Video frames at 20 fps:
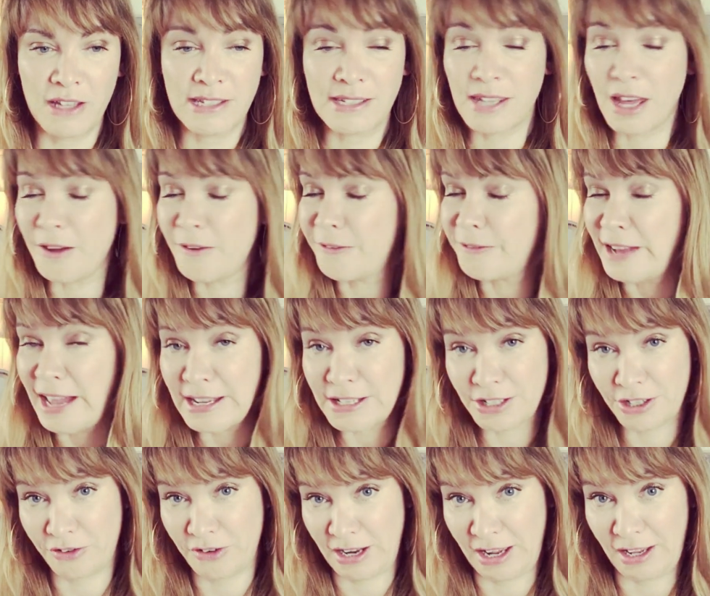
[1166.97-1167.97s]
is so
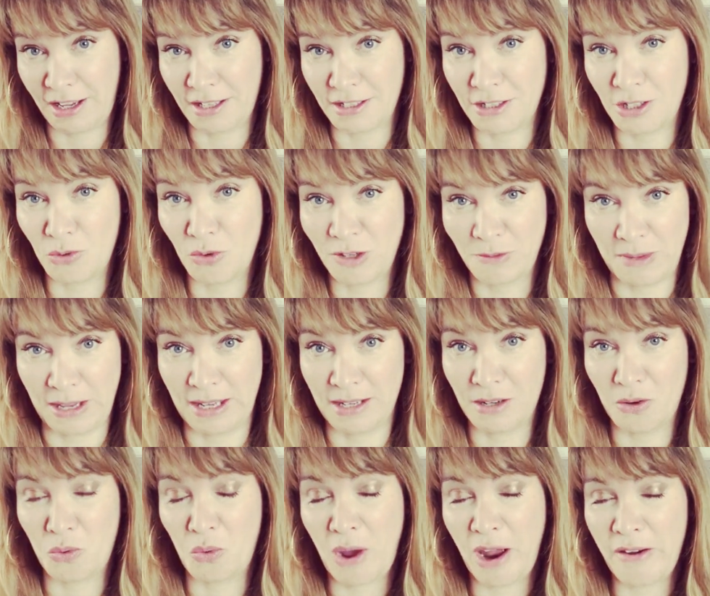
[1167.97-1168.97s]
flattering to
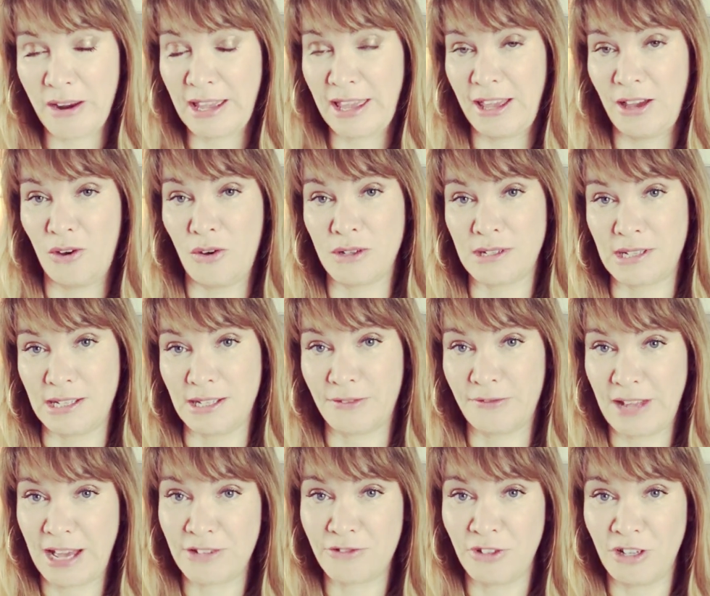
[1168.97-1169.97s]
women. Wearing heels is
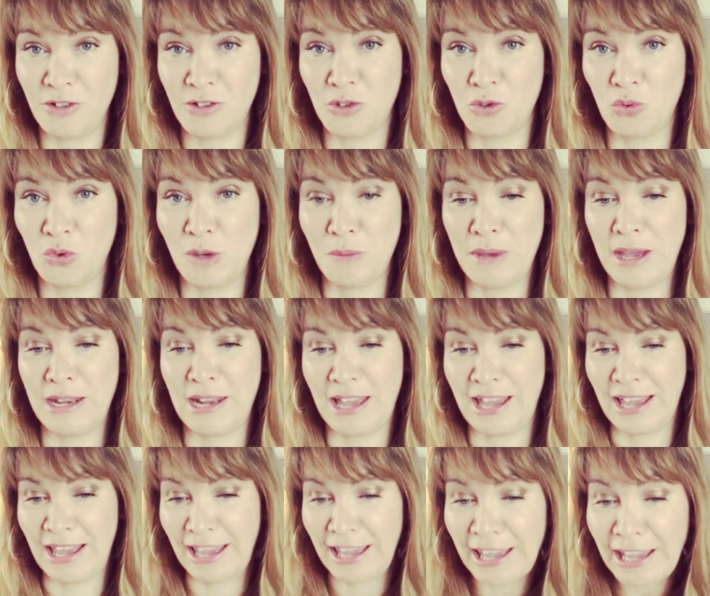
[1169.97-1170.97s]
flattering to women.
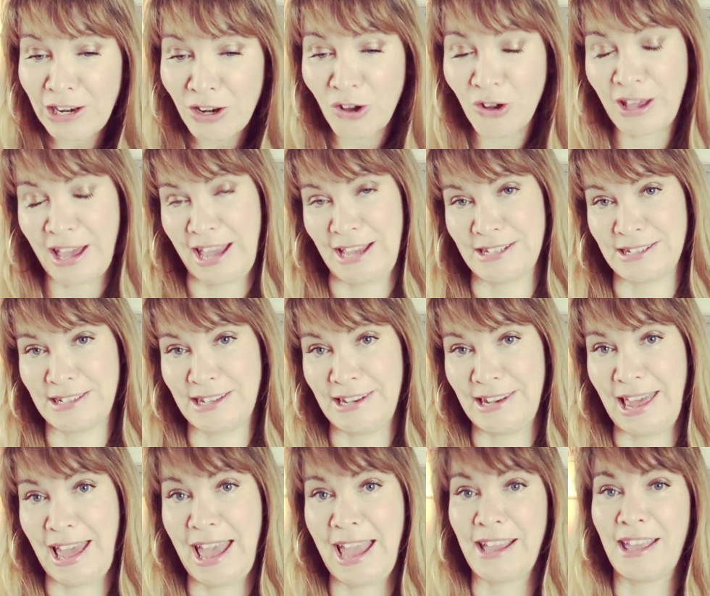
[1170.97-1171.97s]
It elongates the
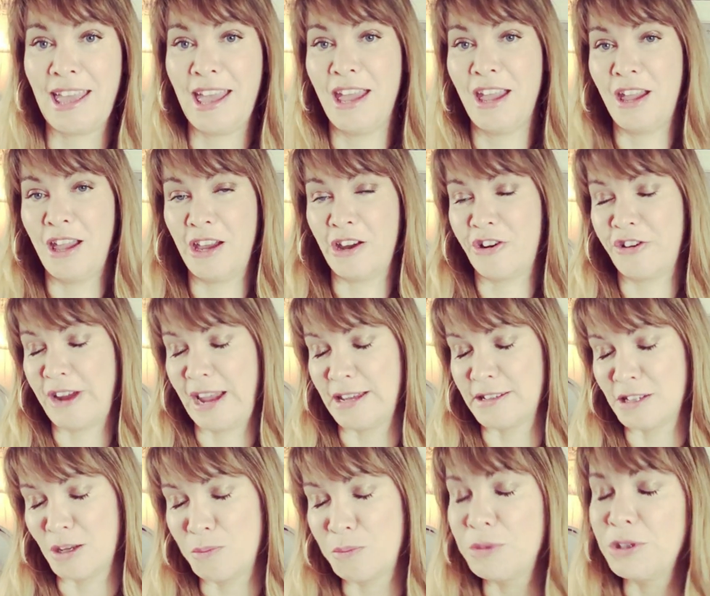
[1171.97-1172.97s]
leg, it
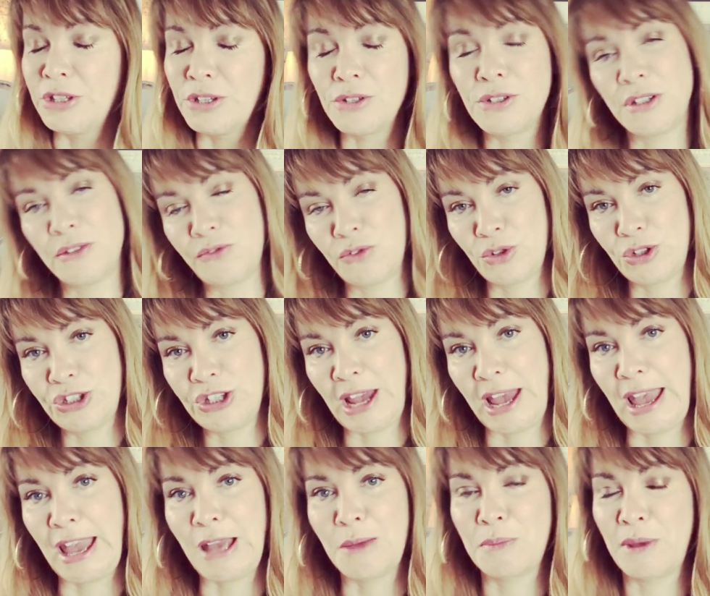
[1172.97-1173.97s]
creates a beautiful
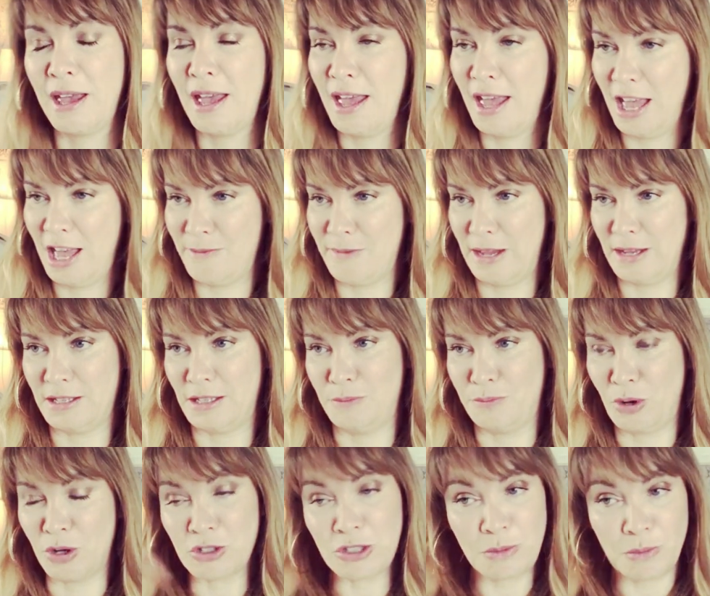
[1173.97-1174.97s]
shape, it makes the
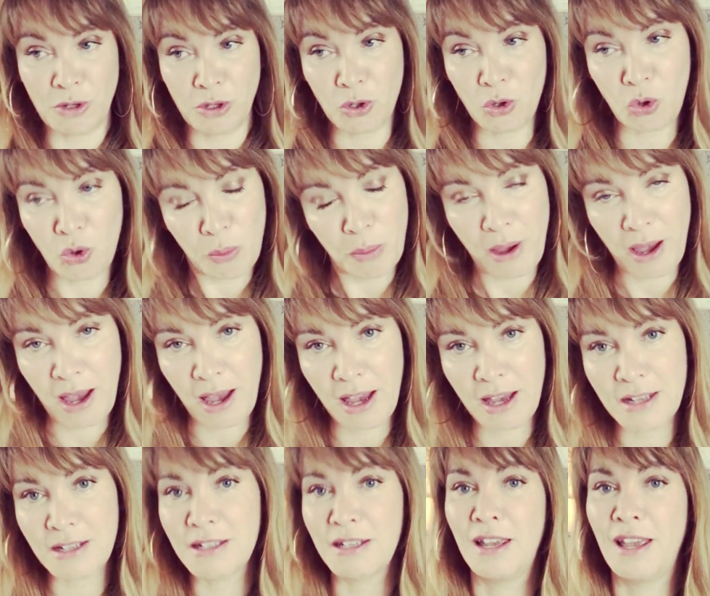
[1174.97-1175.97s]
bottom look all
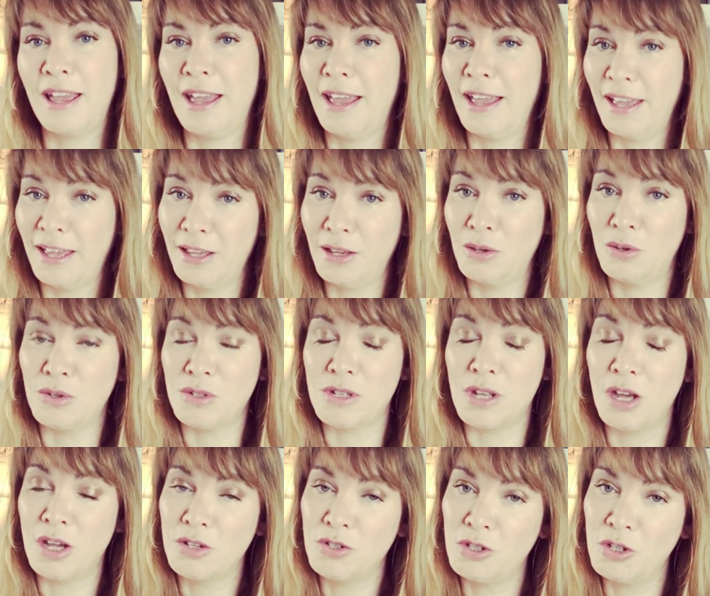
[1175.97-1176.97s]
pert.
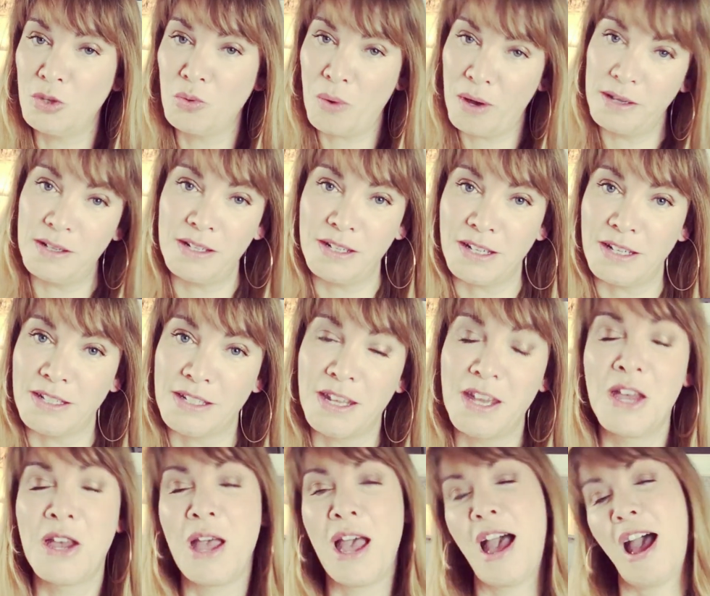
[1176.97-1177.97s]
Heels do wonders.